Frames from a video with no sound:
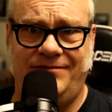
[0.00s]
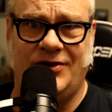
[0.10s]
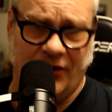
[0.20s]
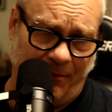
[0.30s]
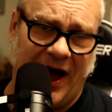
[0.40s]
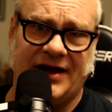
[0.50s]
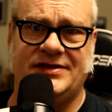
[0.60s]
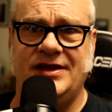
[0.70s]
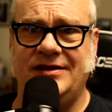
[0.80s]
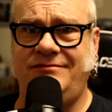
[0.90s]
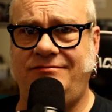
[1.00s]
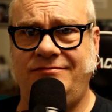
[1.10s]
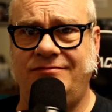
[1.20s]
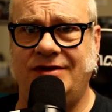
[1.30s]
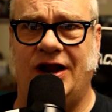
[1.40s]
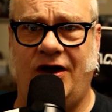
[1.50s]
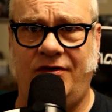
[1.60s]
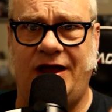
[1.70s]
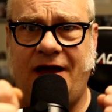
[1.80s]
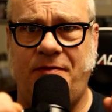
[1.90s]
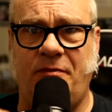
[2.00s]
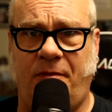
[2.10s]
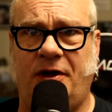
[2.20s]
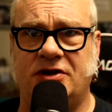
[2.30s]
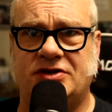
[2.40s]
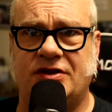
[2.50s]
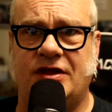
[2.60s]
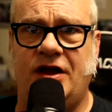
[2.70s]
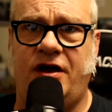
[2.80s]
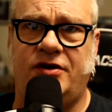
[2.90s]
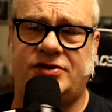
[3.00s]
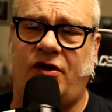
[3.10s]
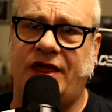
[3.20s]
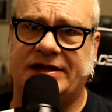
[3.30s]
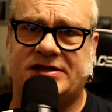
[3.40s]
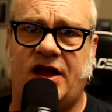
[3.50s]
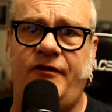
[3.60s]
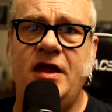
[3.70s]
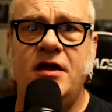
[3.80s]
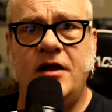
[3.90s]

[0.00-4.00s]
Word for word: go to boxing, you know, have people punch you in the nose, all that stuff.